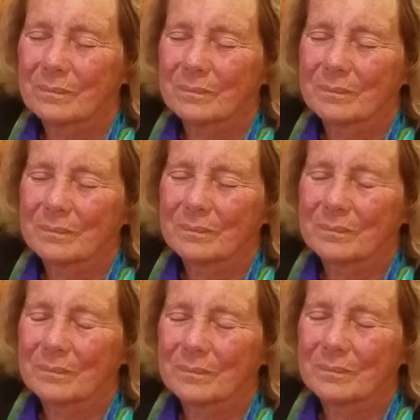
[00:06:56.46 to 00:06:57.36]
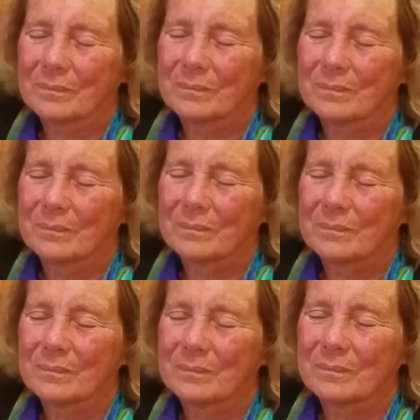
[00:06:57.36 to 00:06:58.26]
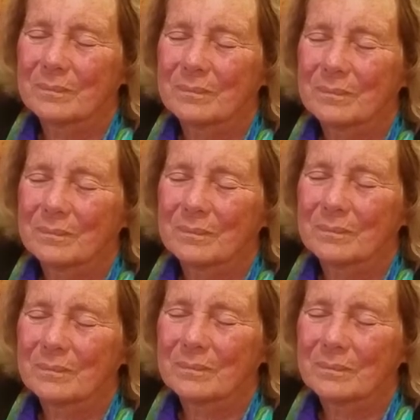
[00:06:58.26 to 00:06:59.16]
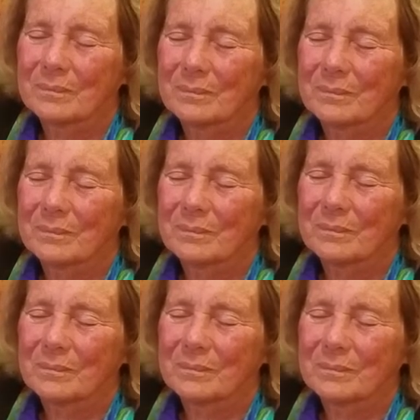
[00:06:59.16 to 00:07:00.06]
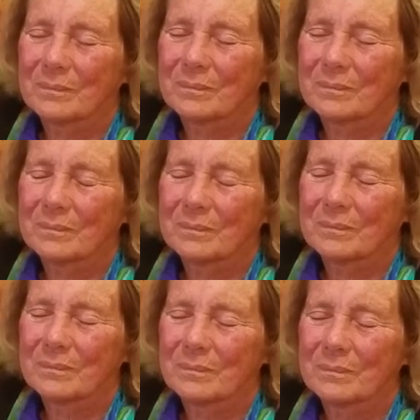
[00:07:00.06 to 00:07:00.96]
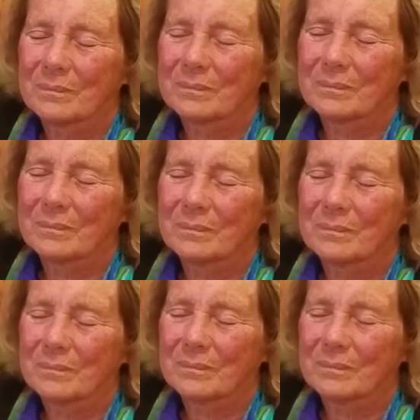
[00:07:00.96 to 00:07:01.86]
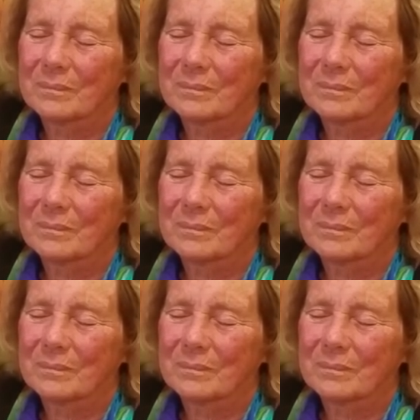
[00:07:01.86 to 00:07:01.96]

No words are spoken by the person on screen.